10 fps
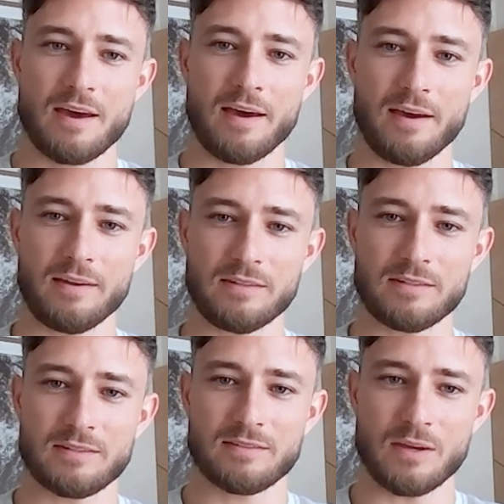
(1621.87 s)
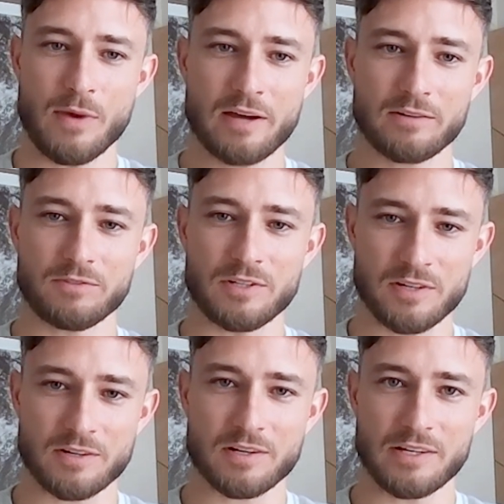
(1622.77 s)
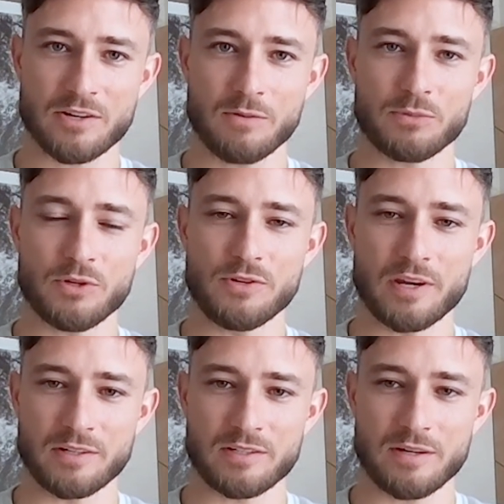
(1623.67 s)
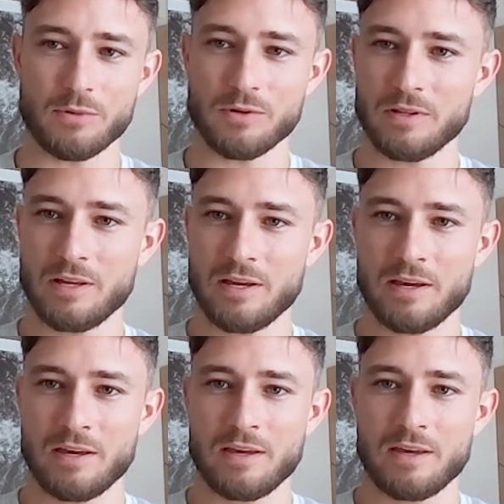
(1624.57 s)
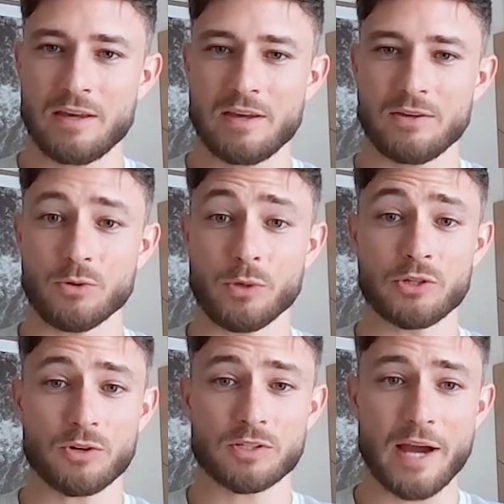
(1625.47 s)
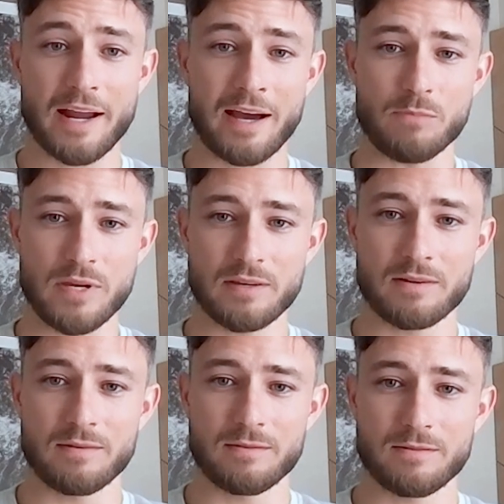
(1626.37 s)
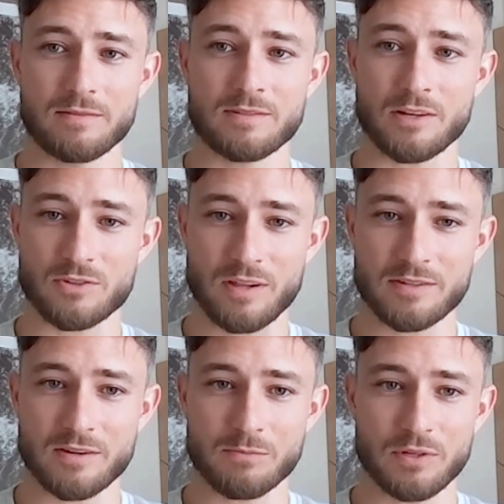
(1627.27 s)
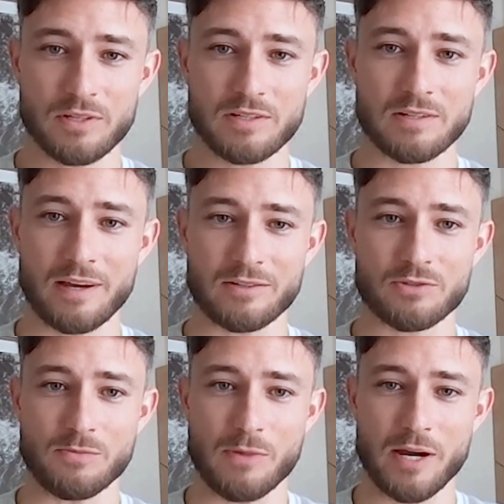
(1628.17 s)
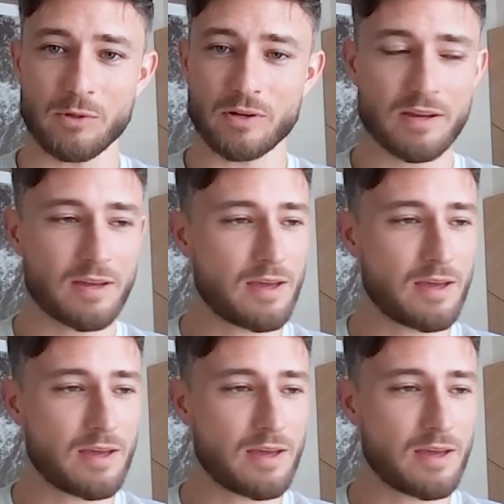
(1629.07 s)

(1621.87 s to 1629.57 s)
And the amount of decentralized compute you can assemble, we talked about how big centralized compute is and how it's sort of mind-boggling.